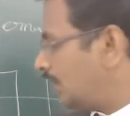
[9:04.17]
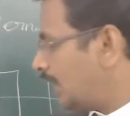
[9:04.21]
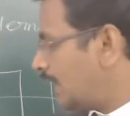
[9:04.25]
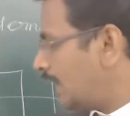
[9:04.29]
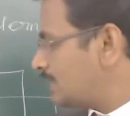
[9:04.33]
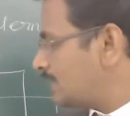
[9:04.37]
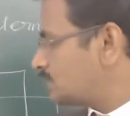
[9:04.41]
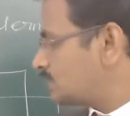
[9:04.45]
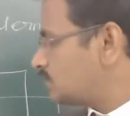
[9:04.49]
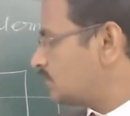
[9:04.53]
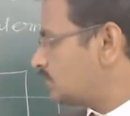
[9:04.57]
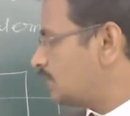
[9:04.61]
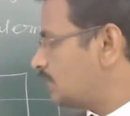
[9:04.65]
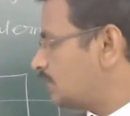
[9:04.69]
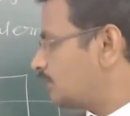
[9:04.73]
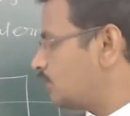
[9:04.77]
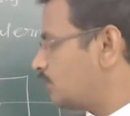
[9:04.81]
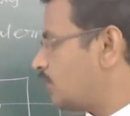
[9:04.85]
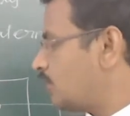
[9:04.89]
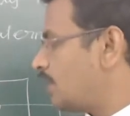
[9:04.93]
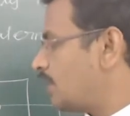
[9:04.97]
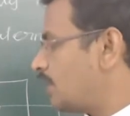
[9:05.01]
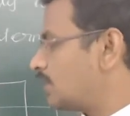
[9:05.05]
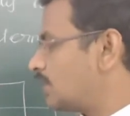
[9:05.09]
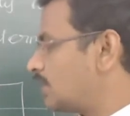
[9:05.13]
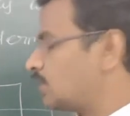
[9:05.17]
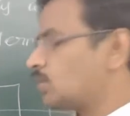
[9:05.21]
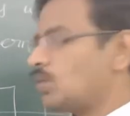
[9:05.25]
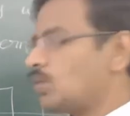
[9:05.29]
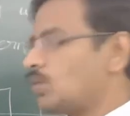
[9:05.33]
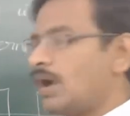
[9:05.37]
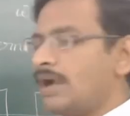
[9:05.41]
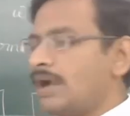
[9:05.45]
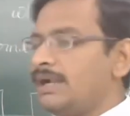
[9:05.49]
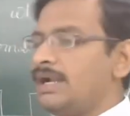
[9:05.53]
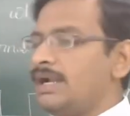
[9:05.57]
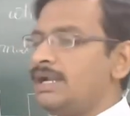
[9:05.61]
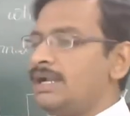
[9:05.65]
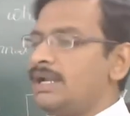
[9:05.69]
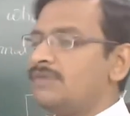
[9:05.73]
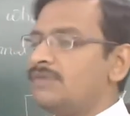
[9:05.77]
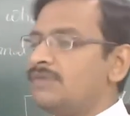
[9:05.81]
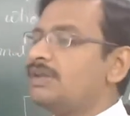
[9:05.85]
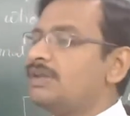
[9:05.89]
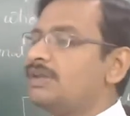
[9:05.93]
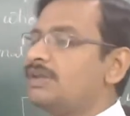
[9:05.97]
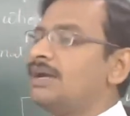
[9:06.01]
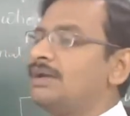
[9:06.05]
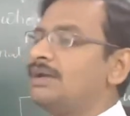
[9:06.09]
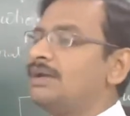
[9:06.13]
hence if you wanted to
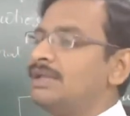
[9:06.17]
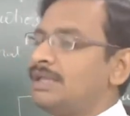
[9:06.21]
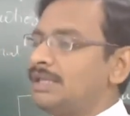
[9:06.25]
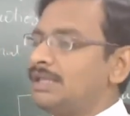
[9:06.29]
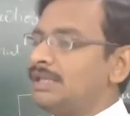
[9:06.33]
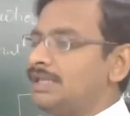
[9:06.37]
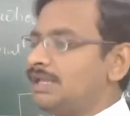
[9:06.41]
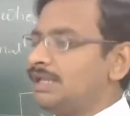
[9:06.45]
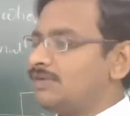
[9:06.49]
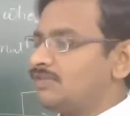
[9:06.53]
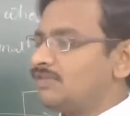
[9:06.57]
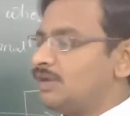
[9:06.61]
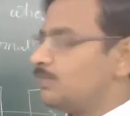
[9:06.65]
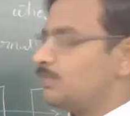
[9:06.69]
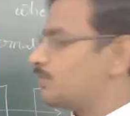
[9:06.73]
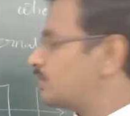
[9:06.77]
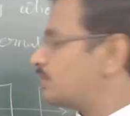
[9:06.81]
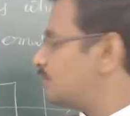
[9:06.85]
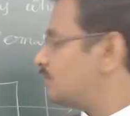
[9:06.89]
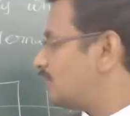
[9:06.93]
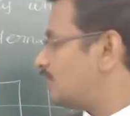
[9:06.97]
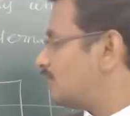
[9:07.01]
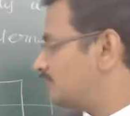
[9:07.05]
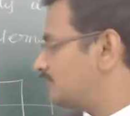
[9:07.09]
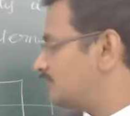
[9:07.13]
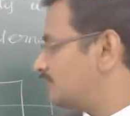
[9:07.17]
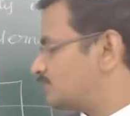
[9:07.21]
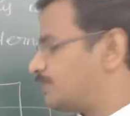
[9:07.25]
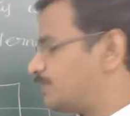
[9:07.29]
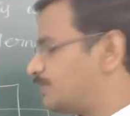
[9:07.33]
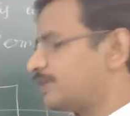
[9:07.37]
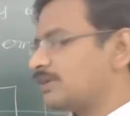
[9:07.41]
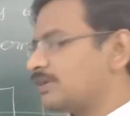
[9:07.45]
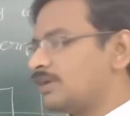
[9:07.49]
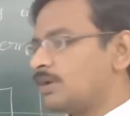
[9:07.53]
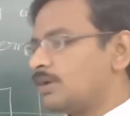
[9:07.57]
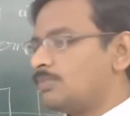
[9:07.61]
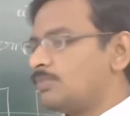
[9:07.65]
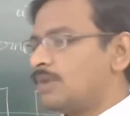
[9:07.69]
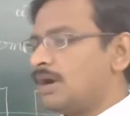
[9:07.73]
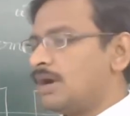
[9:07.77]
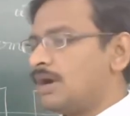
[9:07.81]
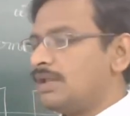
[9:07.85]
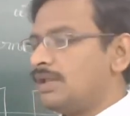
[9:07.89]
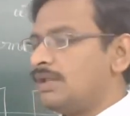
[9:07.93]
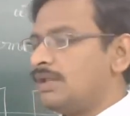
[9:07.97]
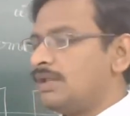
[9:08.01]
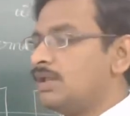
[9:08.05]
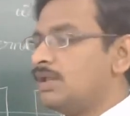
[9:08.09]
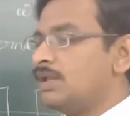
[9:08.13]
identify the equilibrium of this particular
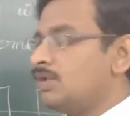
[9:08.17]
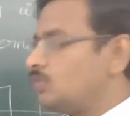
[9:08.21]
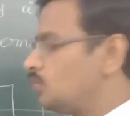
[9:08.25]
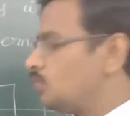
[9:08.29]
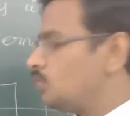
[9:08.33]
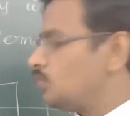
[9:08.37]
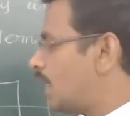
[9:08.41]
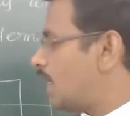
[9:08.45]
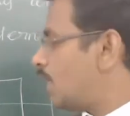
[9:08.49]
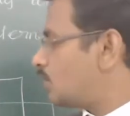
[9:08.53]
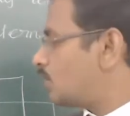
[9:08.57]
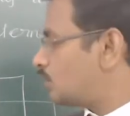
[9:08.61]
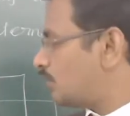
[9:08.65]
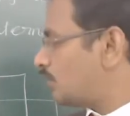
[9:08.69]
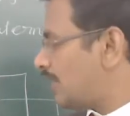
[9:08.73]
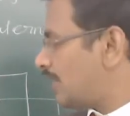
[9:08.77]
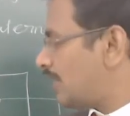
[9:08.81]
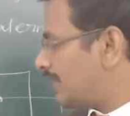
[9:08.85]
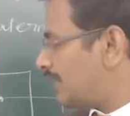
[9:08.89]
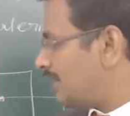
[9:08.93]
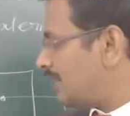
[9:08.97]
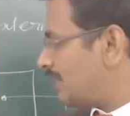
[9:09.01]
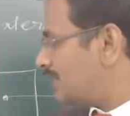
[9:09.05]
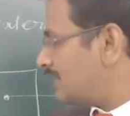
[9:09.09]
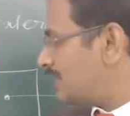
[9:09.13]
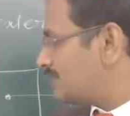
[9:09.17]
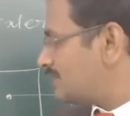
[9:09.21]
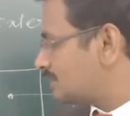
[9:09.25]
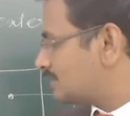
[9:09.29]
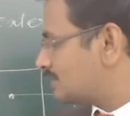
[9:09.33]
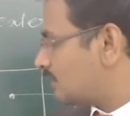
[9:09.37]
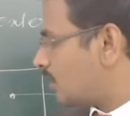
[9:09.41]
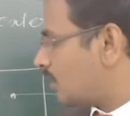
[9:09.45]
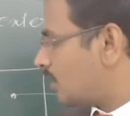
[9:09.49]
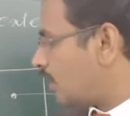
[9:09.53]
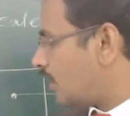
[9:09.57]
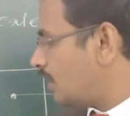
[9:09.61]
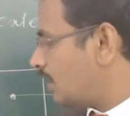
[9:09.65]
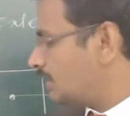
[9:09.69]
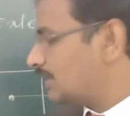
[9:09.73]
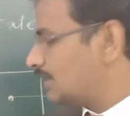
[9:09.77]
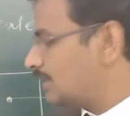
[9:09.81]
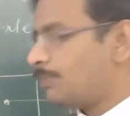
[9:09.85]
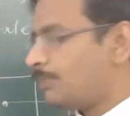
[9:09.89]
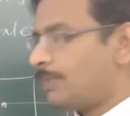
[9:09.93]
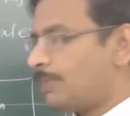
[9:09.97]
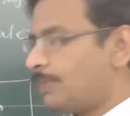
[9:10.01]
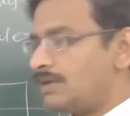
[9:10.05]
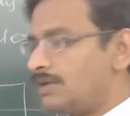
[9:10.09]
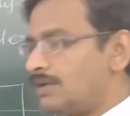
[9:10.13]
body, you have to analyze all
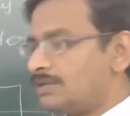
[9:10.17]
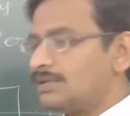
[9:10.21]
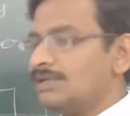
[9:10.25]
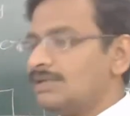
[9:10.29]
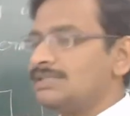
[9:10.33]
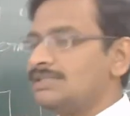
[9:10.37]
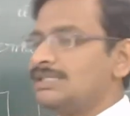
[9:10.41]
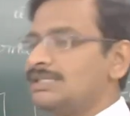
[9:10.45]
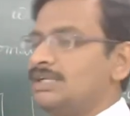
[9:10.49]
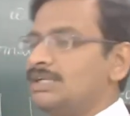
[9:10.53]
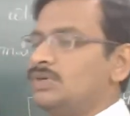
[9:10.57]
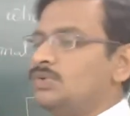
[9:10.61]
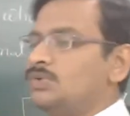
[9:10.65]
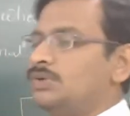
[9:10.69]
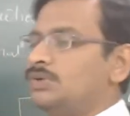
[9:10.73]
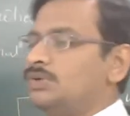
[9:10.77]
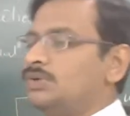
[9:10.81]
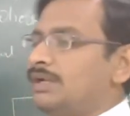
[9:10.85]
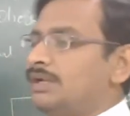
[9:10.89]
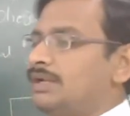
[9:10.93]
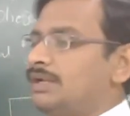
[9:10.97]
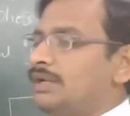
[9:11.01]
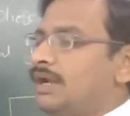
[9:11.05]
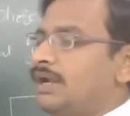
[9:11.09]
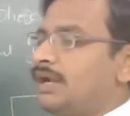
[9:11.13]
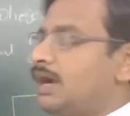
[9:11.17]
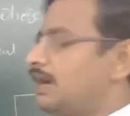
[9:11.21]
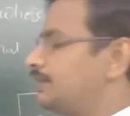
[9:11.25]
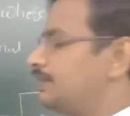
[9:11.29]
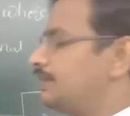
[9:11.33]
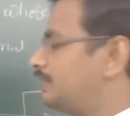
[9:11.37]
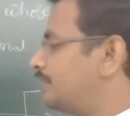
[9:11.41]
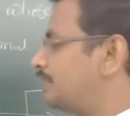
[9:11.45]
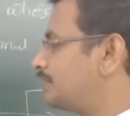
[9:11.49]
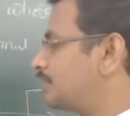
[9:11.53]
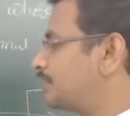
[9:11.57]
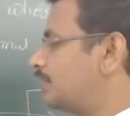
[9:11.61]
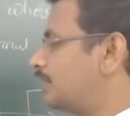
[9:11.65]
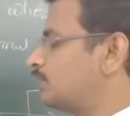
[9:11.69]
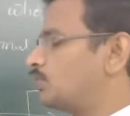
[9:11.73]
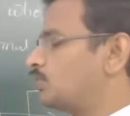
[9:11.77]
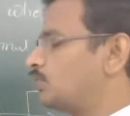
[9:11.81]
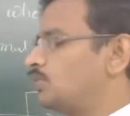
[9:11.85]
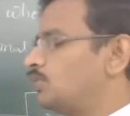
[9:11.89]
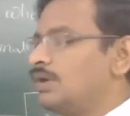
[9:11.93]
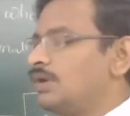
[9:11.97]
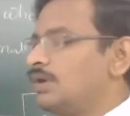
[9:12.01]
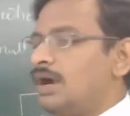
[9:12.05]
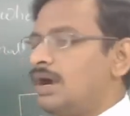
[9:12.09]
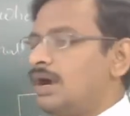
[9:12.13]
the particles individually and then try
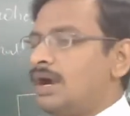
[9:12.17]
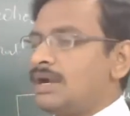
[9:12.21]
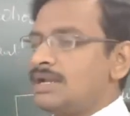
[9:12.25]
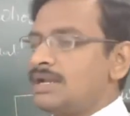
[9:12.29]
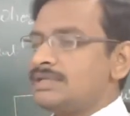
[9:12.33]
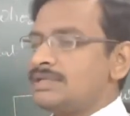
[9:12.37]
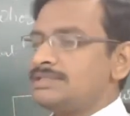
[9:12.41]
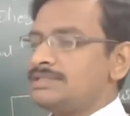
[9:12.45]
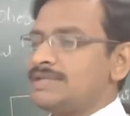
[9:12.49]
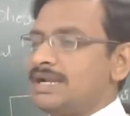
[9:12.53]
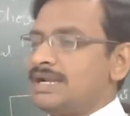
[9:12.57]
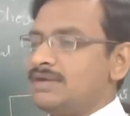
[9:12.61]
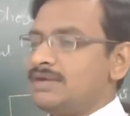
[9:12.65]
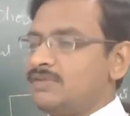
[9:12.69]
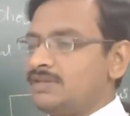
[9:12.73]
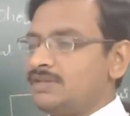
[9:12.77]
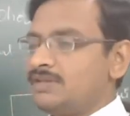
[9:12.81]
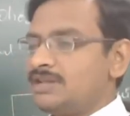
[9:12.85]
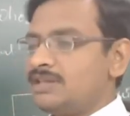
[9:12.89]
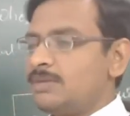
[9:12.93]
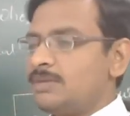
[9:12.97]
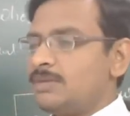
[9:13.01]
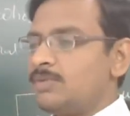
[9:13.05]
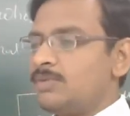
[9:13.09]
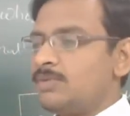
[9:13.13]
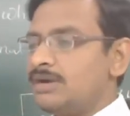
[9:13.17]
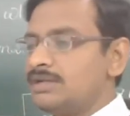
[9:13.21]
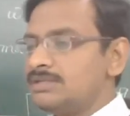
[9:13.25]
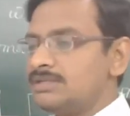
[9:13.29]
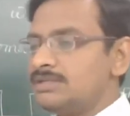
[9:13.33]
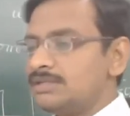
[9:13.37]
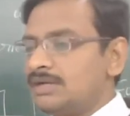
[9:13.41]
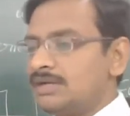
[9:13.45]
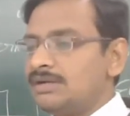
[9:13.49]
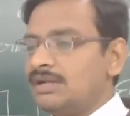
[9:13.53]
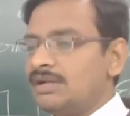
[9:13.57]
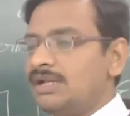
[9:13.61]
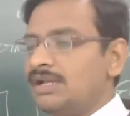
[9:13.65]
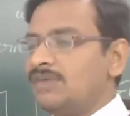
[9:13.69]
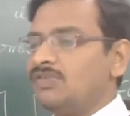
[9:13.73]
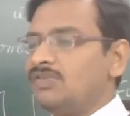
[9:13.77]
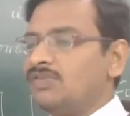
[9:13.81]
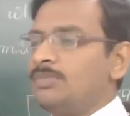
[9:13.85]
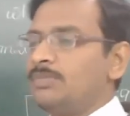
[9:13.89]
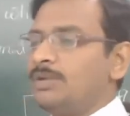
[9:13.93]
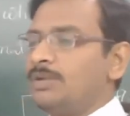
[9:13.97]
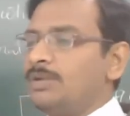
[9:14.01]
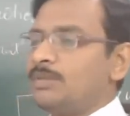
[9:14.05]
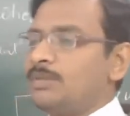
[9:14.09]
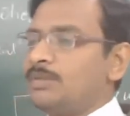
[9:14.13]
to understand whether the body is under
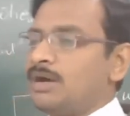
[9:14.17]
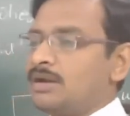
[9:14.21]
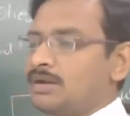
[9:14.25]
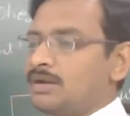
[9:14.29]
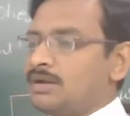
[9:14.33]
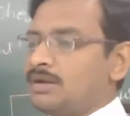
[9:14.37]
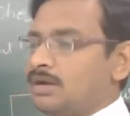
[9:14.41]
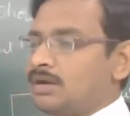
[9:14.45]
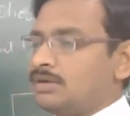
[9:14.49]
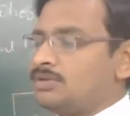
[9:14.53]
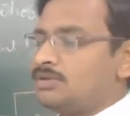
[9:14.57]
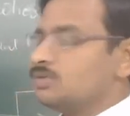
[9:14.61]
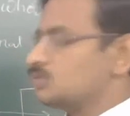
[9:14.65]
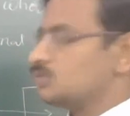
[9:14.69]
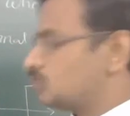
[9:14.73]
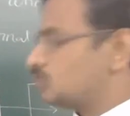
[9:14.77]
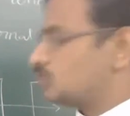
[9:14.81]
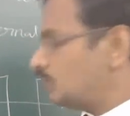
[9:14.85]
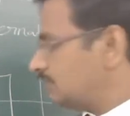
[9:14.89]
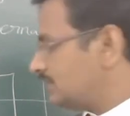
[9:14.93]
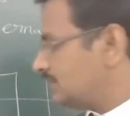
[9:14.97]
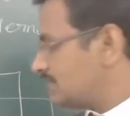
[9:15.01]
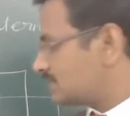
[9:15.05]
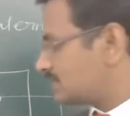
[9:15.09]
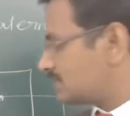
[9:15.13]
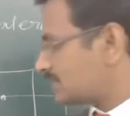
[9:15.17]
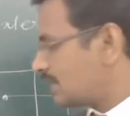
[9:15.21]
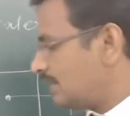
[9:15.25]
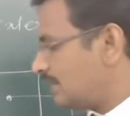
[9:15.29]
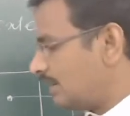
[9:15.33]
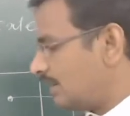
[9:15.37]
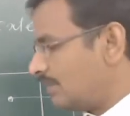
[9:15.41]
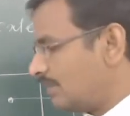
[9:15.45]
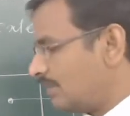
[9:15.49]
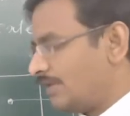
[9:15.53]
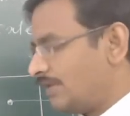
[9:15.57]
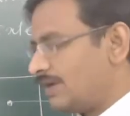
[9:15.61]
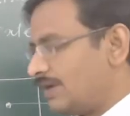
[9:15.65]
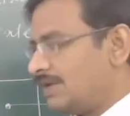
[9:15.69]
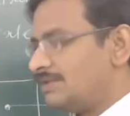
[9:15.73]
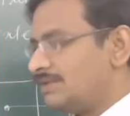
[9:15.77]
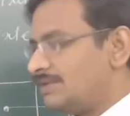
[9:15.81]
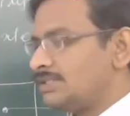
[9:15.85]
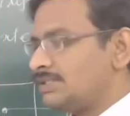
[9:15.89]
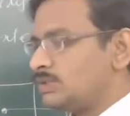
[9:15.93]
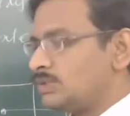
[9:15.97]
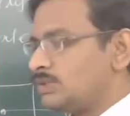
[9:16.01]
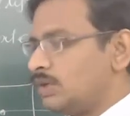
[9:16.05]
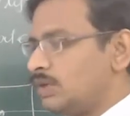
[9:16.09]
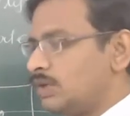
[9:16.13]
equilibrium or not. So this kind of
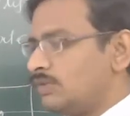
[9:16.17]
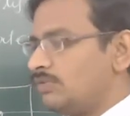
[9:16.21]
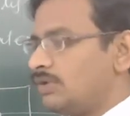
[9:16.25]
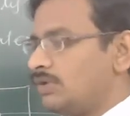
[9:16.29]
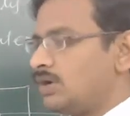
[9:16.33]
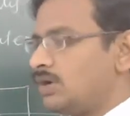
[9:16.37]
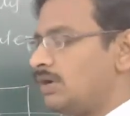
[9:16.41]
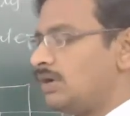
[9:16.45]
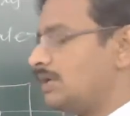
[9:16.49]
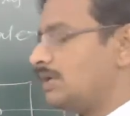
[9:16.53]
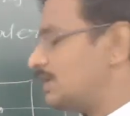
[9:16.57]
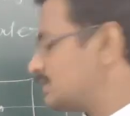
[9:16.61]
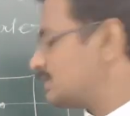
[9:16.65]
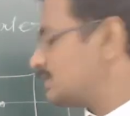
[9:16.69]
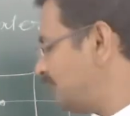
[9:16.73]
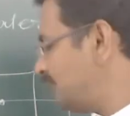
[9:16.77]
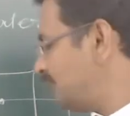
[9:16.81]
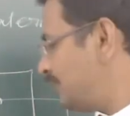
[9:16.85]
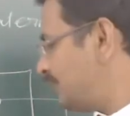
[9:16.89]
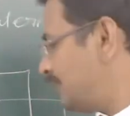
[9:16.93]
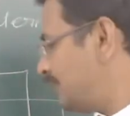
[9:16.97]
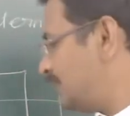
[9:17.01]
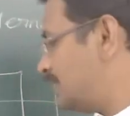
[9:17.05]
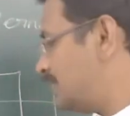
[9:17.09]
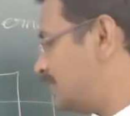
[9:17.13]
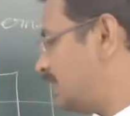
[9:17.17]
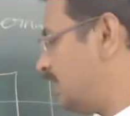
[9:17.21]
analysis what we call as the